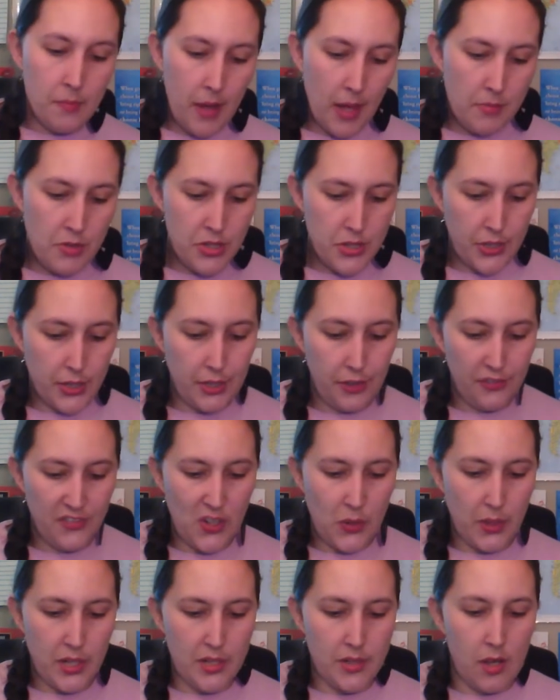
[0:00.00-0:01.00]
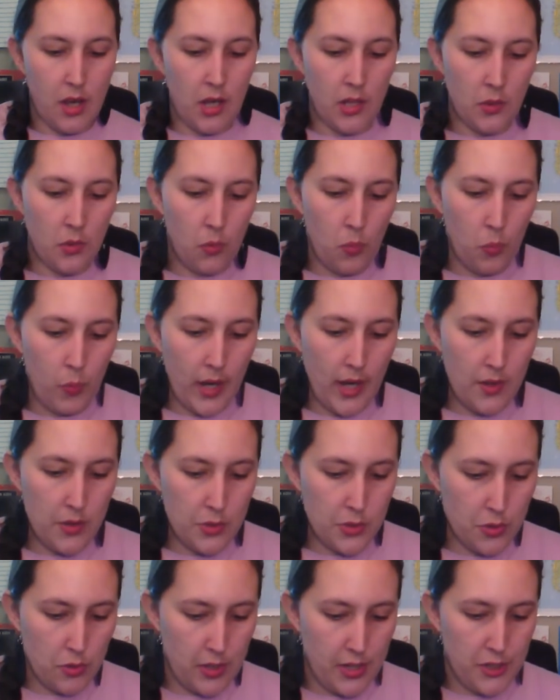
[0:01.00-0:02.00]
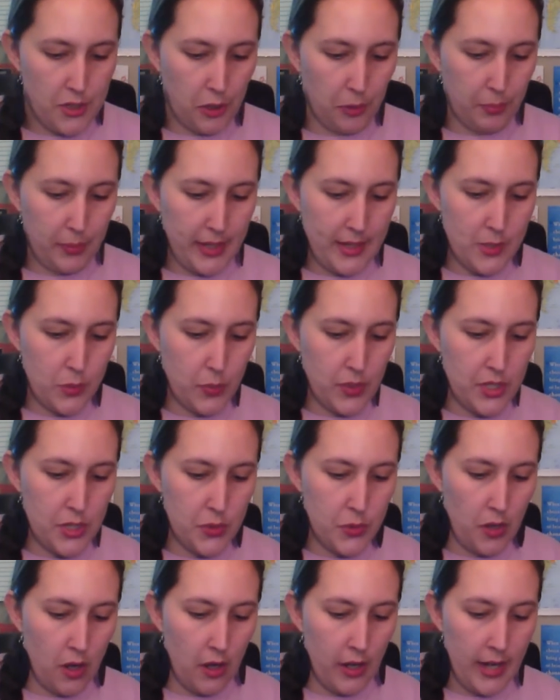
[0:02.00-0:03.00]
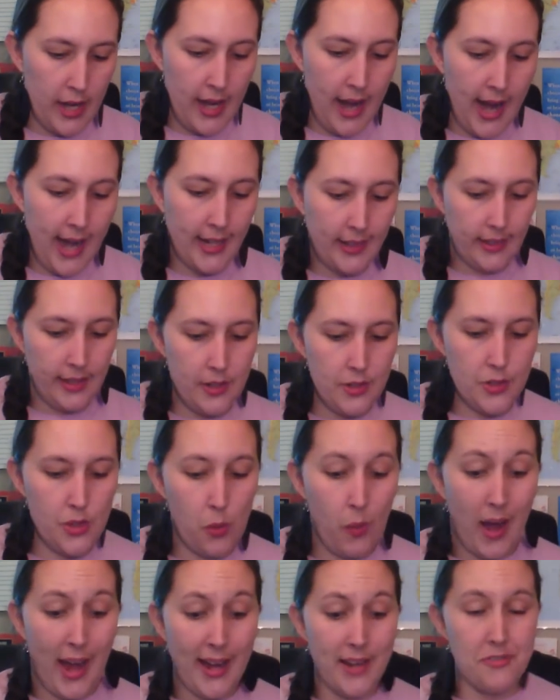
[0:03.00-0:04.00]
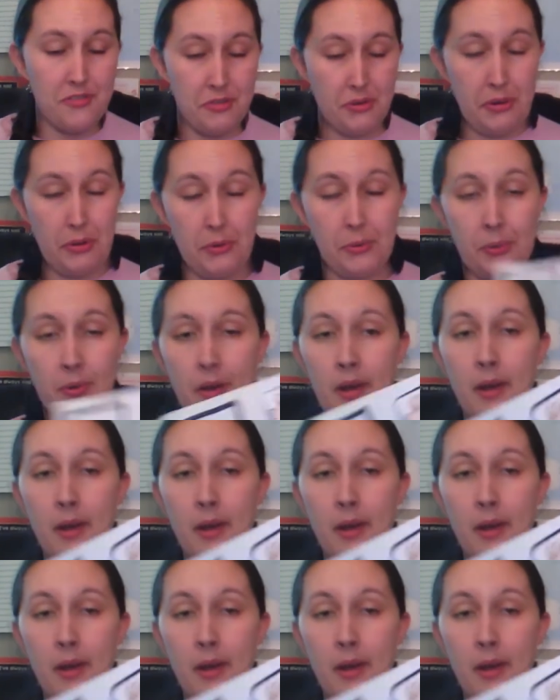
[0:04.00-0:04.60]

I'm just going to focus on where the story took place, which is on an island. So I drew